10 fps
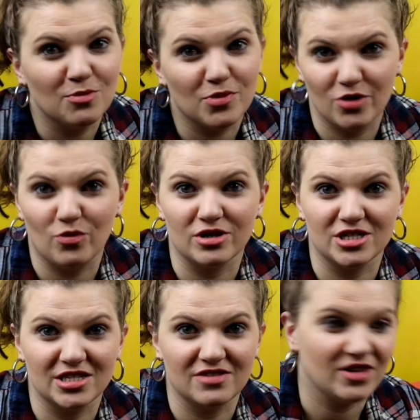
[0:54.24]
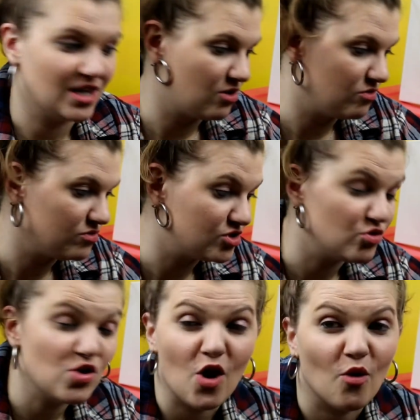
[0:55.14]
pre-watched this video.
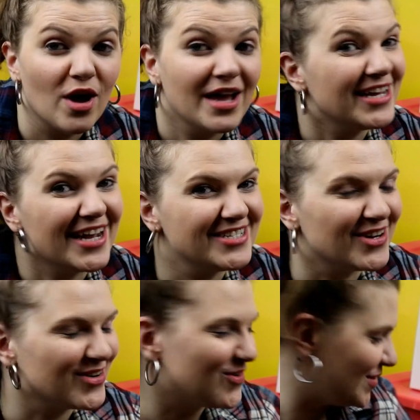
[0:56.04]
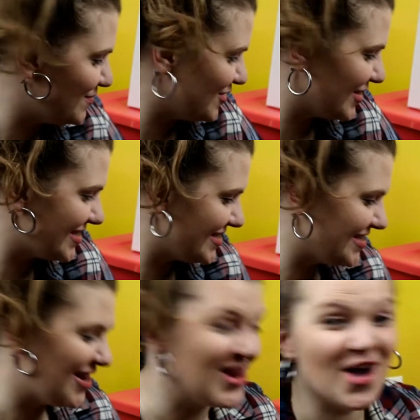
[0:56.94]
So no, I don't know what I'm doing.
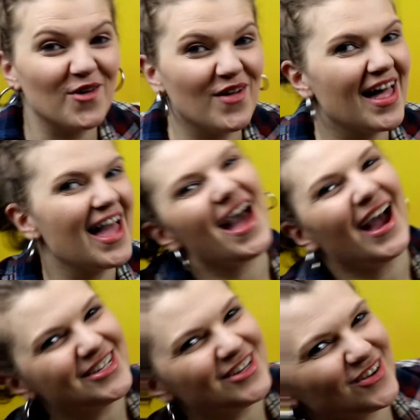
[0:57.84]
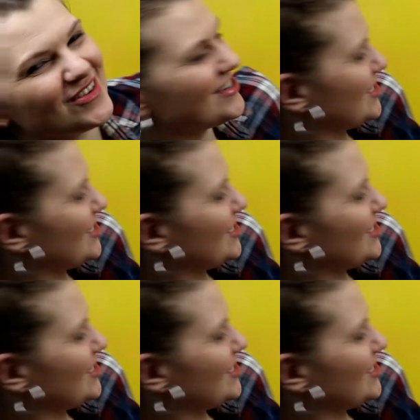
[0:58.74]
No, I don't know what to